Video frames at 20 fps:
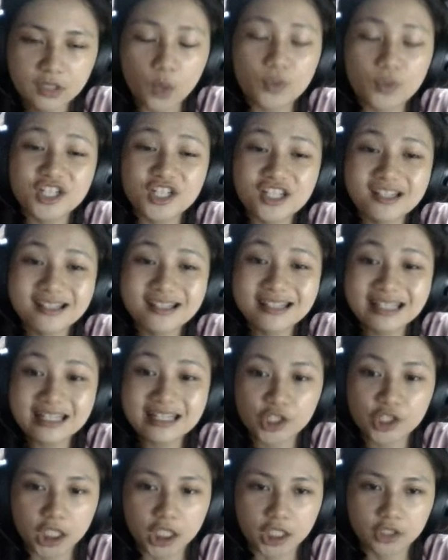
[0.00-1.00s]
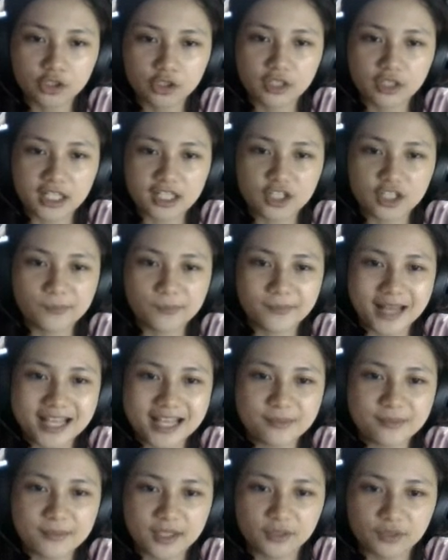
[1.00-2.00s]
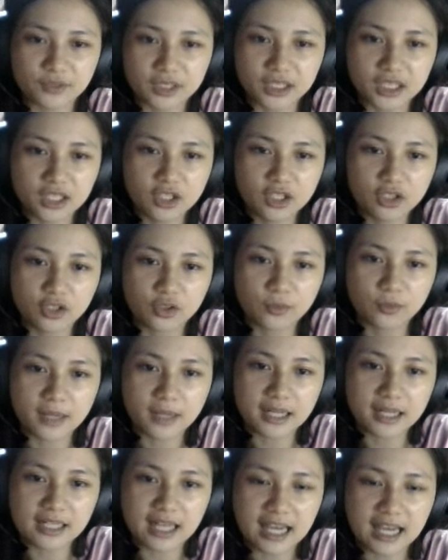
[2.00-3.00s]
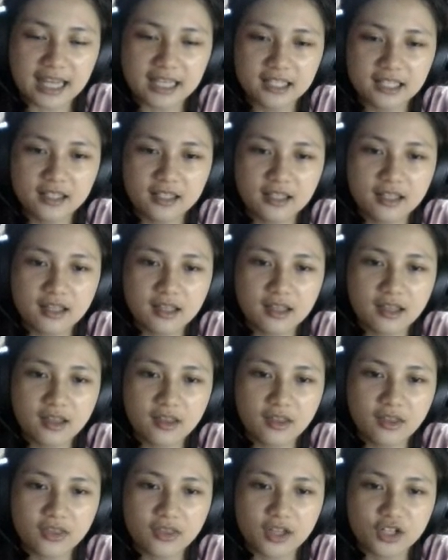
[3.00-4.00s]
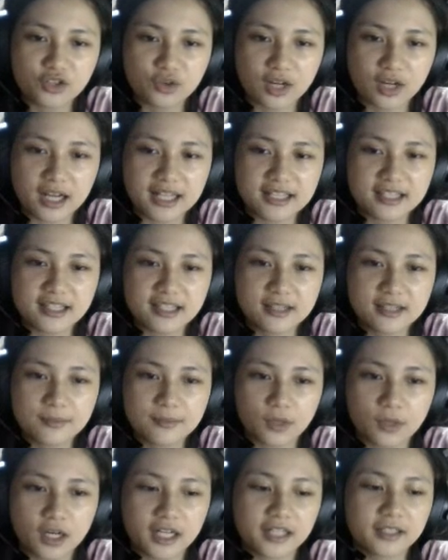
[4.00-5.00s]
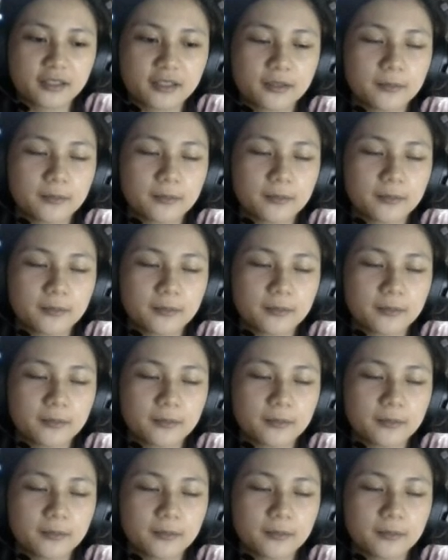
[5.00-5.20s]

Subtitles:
to the endoplasmic reticulum, unlike the trans part.